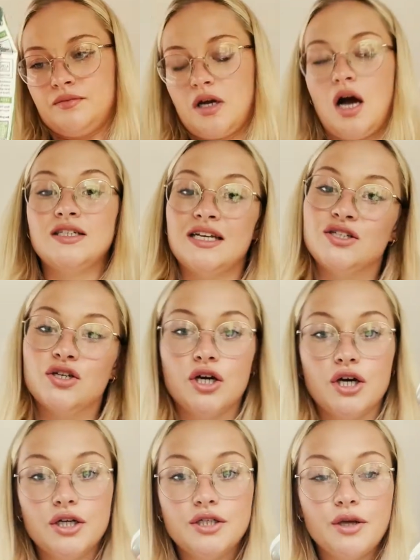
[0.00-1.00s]
Idea's
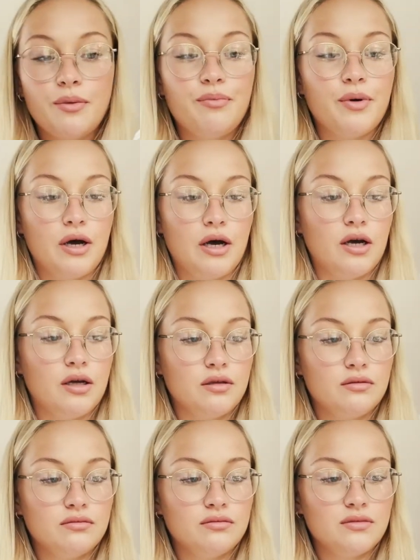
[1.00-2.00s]
good, but
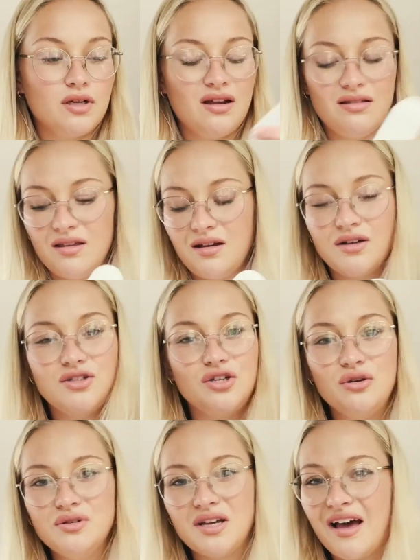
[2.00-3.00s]
I don't think I'd
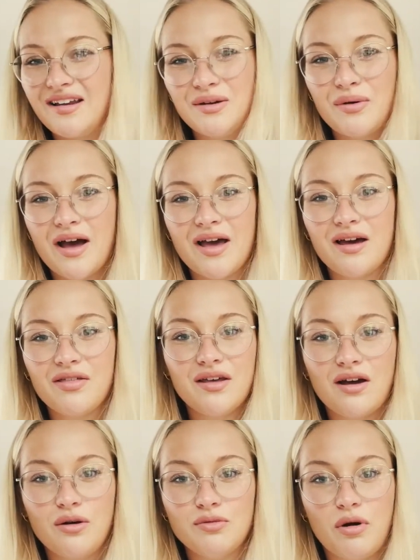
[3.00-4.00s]
use that anyway. I
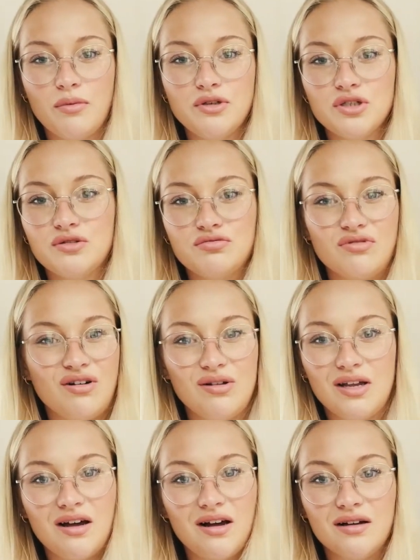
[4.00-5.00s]
think I'd probably just roll
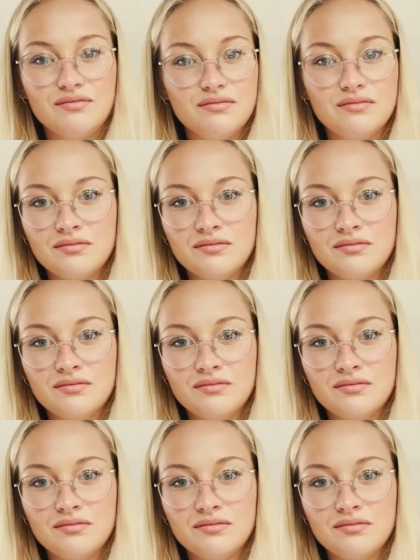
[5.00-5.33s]
it up.